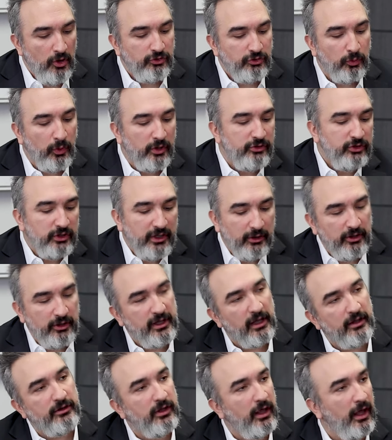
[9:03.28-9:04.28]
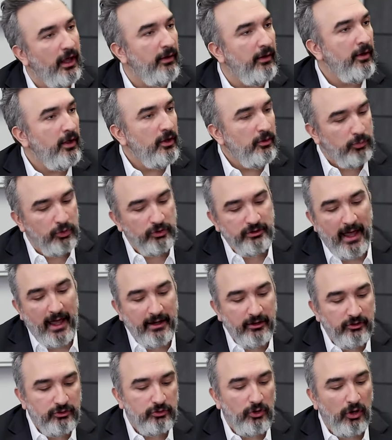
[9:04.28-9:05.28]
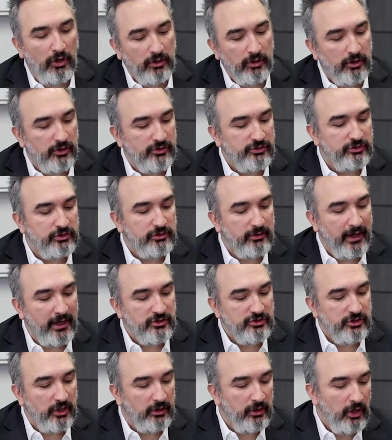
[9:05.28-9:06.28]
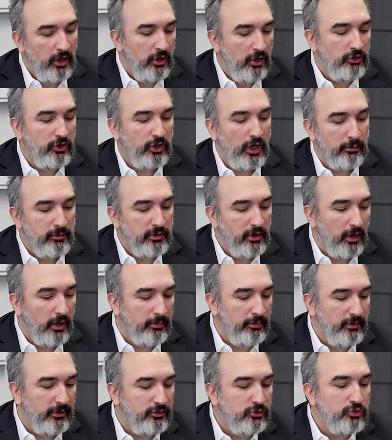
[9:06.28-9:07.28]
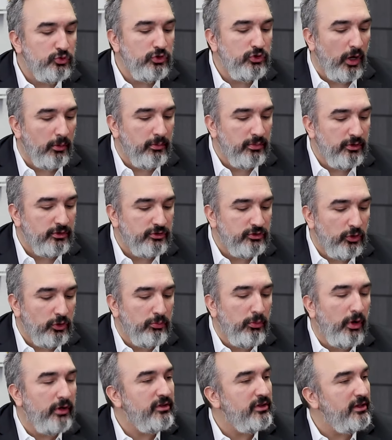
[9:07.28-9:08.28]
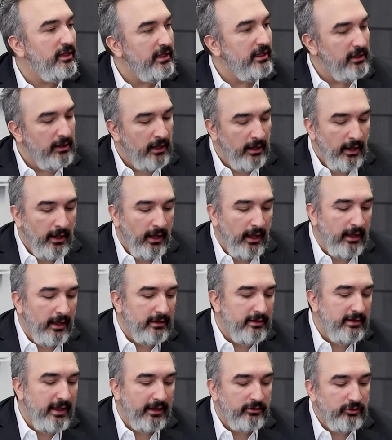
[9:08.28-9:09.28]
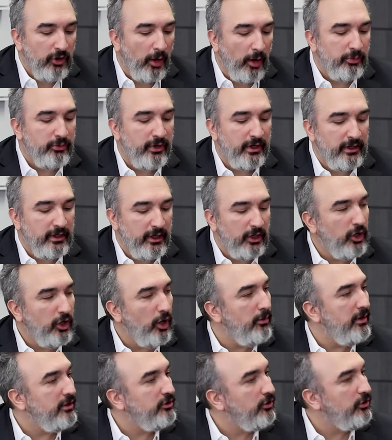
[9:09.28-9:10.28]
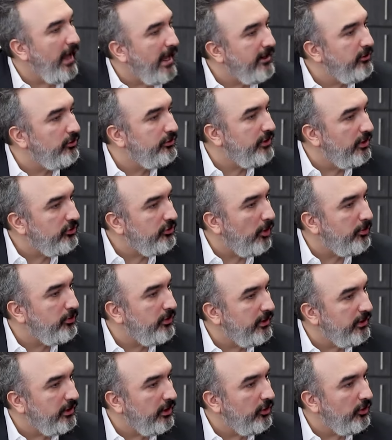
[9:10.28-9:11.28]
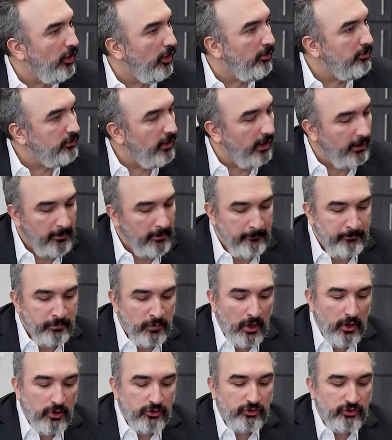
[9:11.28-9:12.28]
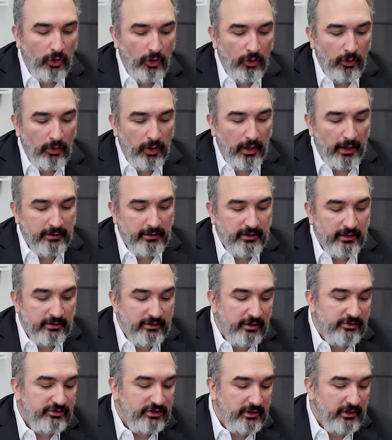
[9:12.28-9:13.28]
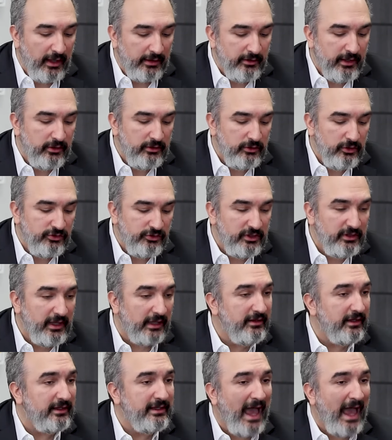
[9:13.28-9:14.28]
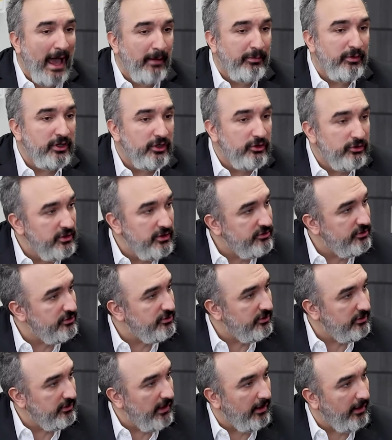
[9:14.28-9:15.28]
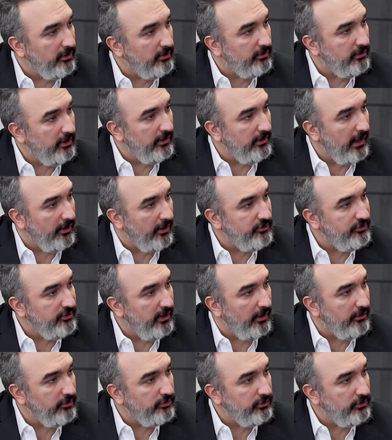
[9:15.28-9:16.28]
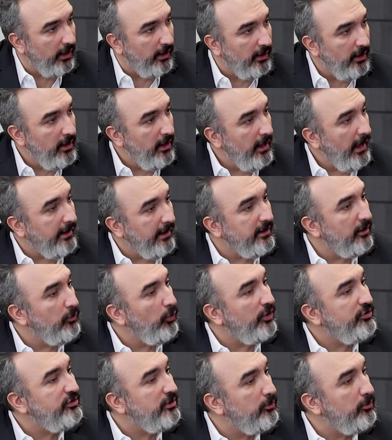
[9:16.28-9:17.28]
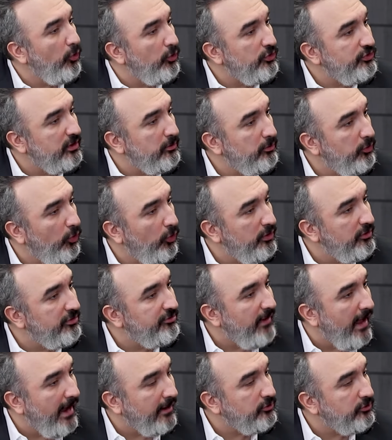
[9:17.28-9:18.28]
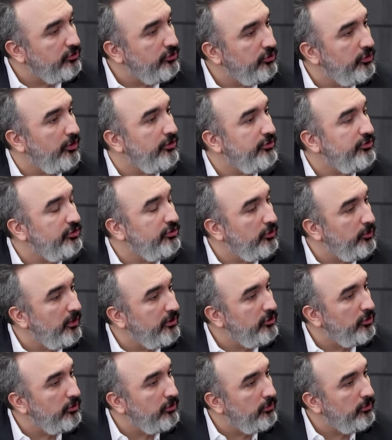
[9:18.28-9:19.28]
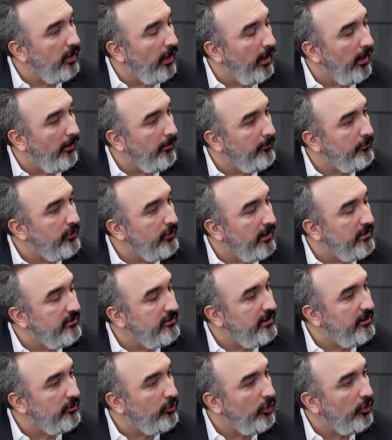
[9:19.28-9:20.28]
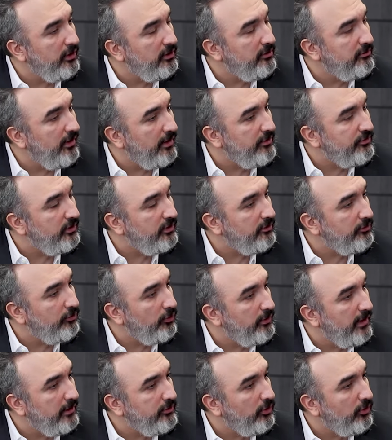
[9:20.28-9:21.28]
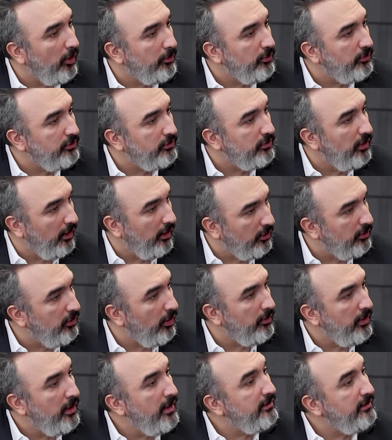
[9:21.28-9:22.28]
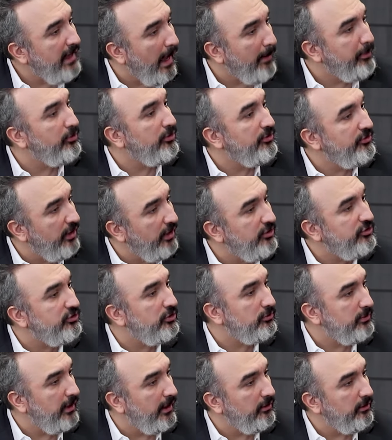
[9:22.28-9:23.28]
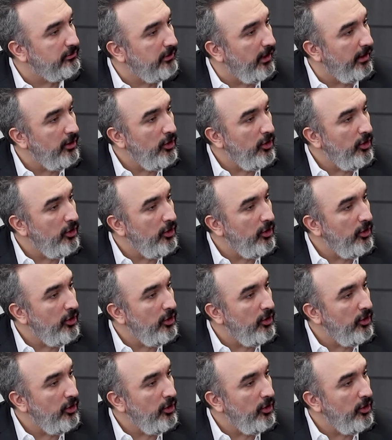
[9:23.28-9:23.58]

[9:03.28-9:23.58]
So once you get put that into all consideration, you're coming up with 2 numbers: your monthly net operating income and your annual net operating income, right? So and then you see that the gap increases in that sense, right? And then what's the most important factor to consider when you're renting or investing for a rental capitalization rate, right?